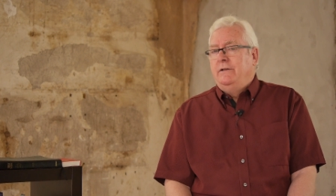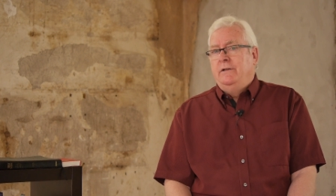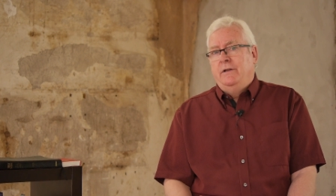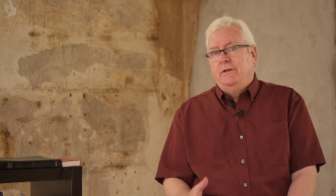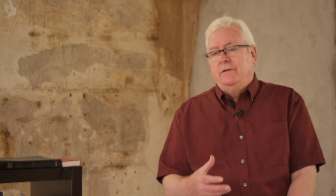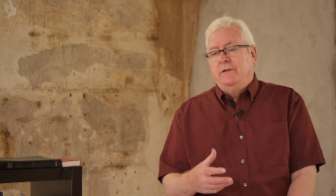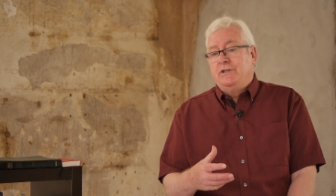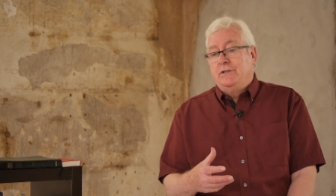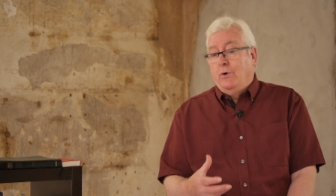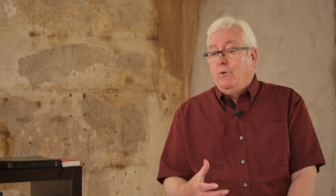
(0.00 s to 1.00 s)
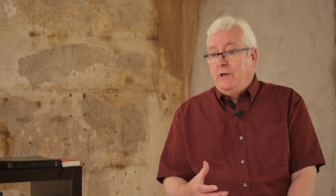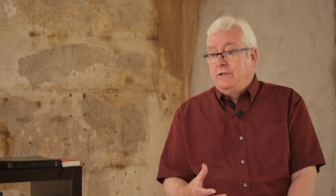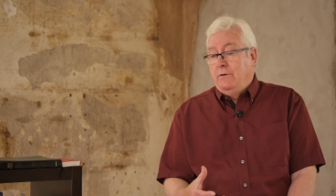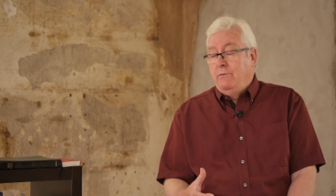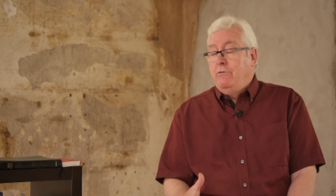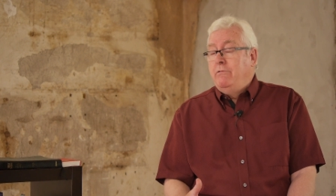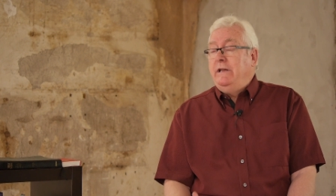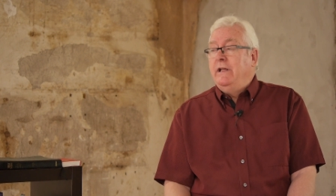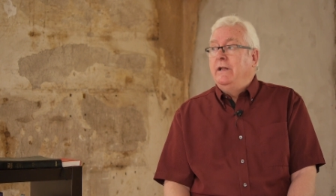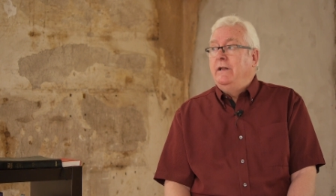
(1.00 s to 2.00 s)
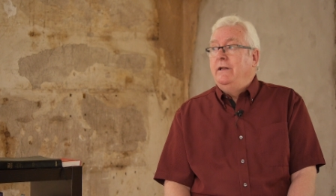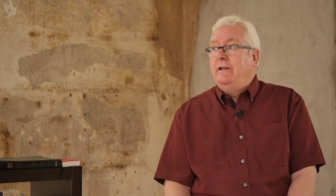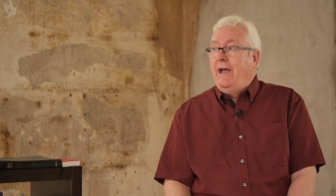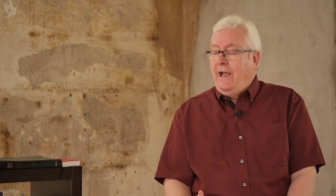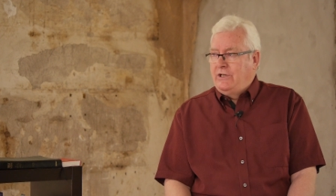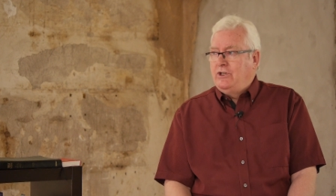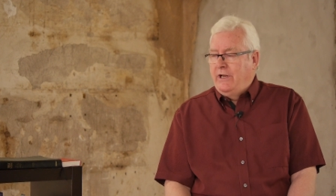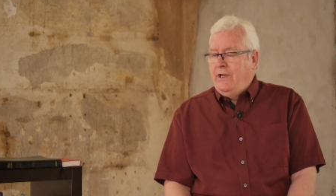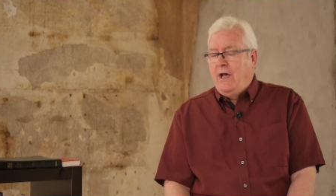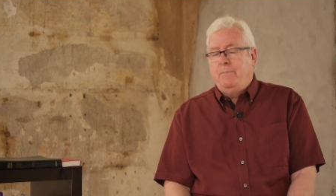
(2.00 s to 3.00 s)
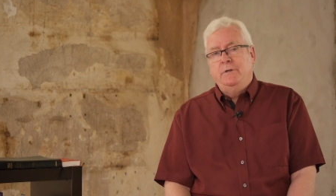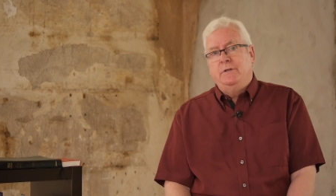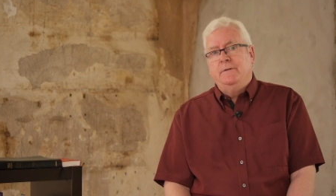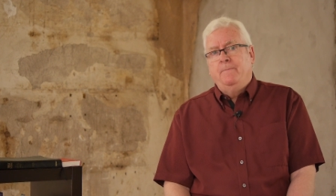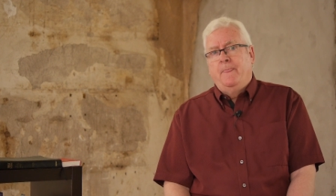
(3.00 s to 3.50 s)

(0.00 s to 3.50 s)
that the stories that we read in it actually happened.